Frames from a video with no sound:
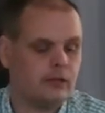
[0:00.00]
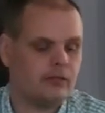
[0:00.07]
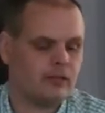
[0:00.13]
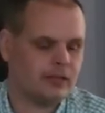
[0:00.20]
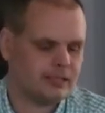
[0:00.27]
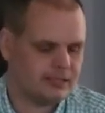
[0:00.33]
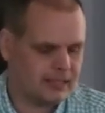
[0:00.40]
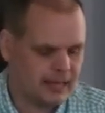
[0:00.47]

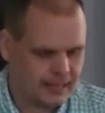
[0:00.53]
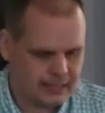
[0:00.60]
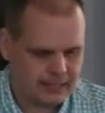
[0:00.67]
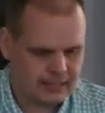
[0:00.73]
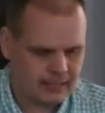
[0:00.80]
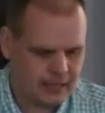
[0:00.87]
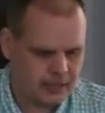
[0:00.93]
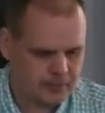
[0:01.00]
The second
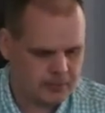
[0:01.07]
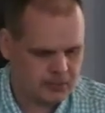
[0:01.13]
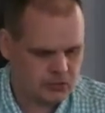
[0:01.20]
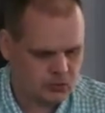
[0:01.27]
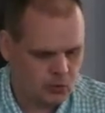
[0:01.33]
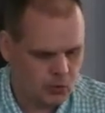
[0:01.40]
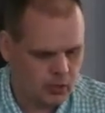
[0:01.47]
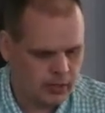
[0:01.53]
type of
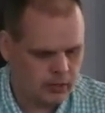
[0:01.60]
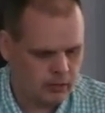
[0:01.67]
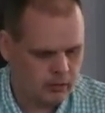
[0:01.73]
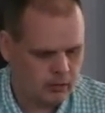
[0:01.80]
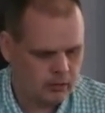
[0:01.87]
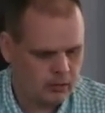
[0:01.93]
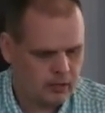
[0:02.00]
soil,